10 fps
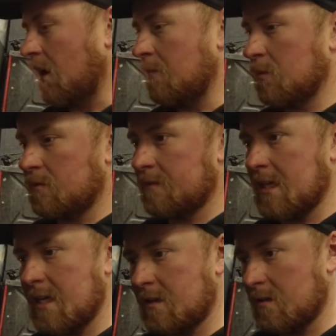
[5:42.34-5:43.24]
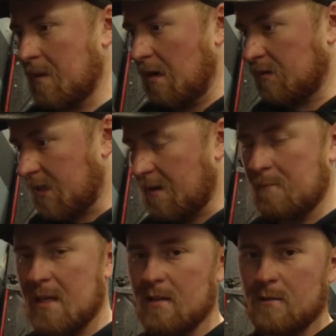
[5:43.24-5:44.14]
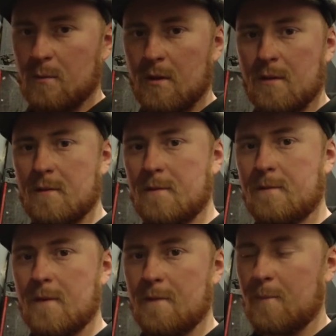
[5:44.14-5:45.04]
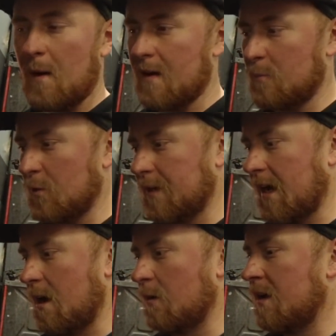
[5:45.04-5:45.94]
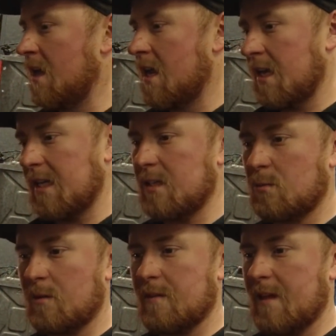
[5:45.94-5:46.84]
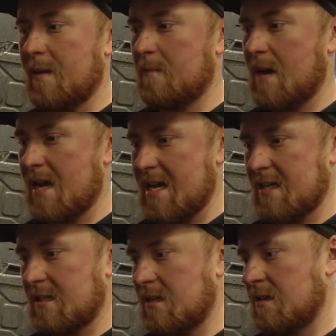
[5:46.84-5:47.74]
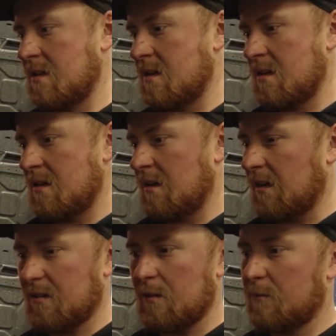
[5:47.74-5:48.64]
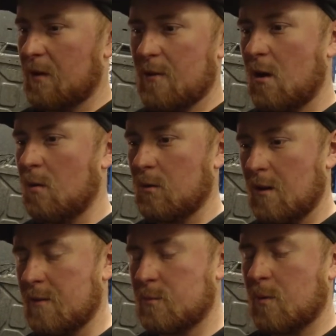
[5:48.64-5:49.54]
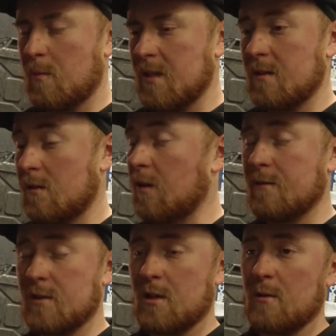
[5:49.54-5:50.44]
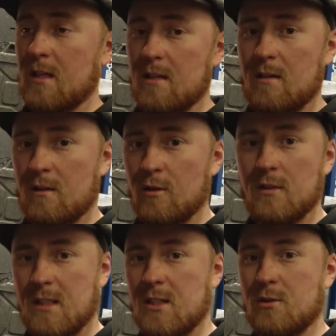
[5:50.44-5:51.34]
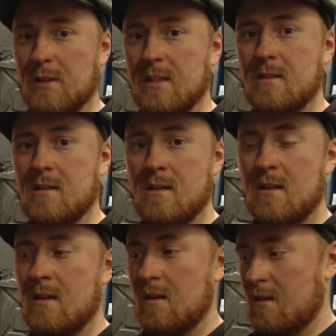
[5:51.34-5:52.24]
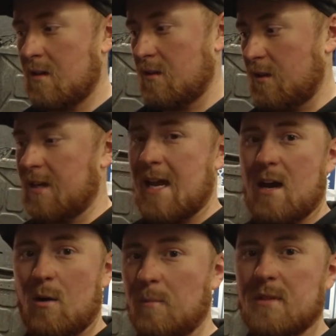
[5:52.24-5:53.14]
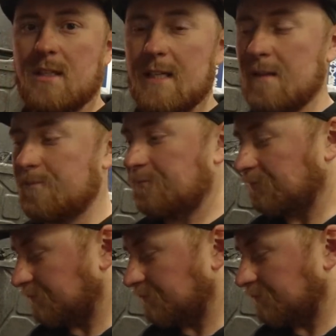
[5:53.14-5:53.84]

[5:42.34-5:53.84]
I must have taken about 10 meters worth of pipe work out. Each one of them had, I don't know, throughout the whole lot, there's probably, not even joking, 30 joints that are now obsolete.